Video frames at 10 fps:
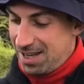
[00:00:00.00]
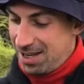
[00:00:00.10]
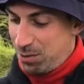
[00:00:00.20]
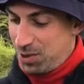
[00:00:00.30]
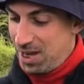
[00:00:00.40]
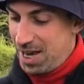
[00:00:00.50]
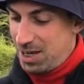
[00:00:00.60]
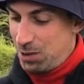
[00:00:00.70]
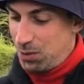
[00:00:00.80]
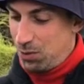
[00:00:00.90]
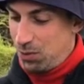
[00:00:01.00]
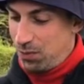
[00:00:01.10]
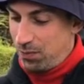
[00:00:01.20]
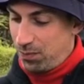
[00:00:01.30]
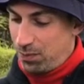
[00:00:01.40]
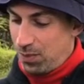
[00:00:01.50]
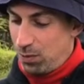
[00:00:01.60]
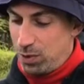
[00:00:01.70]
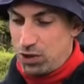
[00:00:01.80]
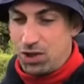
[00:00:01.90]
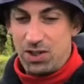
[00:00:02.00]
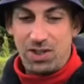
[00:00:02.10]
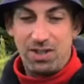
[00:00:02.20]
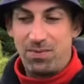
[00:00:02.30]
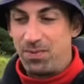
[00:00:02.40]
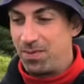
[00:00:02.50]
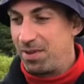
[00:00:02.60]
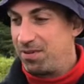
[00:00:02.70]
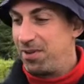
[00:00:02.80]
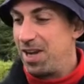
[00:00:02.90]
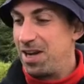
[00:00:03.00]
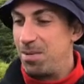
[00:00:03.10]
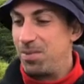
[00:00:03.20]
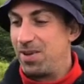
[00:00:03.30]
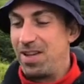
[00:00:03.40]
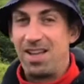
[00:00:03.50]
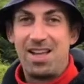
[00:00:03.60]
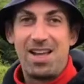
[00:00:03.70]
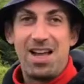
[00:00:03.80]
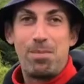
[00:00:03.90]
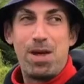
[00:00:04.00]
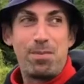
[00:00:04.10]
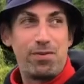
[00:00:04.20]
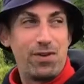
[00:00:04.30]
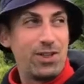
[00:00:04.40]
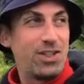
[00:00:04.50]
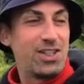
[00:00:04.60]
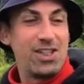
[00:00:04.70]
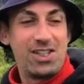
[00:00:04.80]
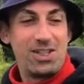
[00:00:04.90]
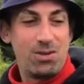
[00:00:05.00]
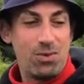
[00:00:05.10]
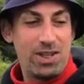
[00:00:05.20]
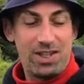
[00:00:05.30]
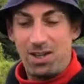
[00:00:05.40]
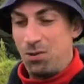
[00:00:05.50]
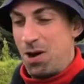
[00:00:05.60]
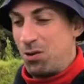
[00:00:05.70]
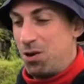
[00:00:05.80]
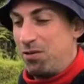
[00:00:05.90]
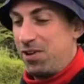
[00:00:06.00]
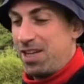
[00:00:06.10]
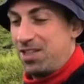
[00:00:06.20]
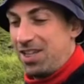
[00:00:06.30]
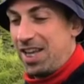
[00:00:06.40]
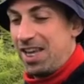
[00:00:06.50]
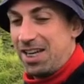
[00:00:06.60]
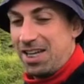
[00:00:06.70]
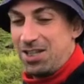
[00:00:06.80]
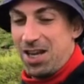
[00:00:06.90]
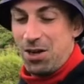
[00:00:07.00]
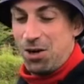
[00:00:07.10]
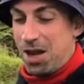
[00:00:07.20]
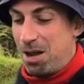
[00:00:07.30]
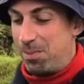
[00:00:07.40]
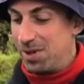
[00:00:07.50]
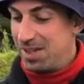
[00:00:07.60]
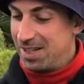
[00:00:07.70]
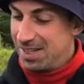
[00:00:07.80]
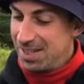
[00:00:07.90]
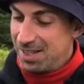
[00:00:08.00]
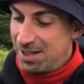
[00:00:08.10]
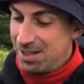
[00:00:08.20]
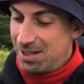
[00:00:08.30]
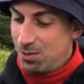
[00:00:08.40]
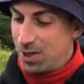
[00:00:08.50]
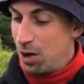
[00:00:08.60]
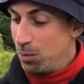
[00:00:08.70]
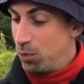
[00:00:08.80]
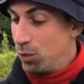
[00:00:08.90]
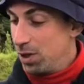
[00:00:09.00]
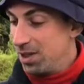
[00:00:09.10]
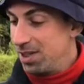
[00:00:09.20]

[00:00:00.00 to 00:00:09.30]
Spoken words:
There was a lady who was just filling up a paper filter with ground coffee and sticking it inside her cup without a brewer.